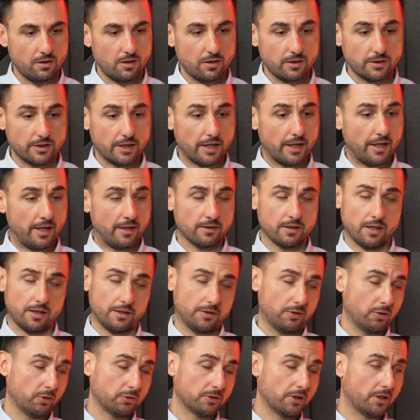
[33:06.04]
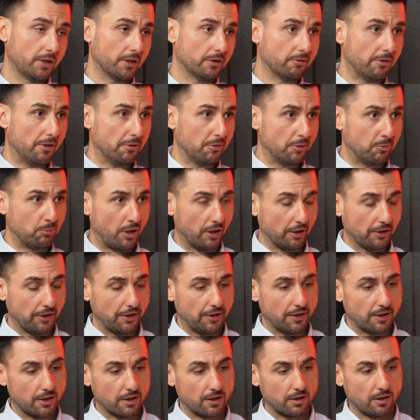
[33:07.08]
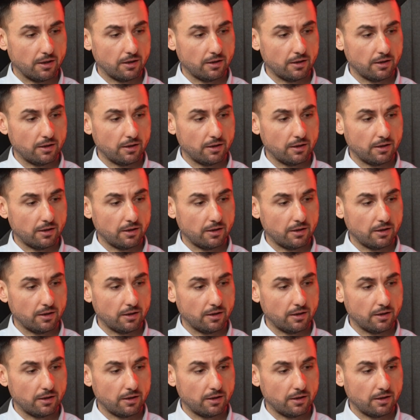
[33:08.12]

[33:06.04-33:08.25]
Yeah, and I totally agree with Mark here.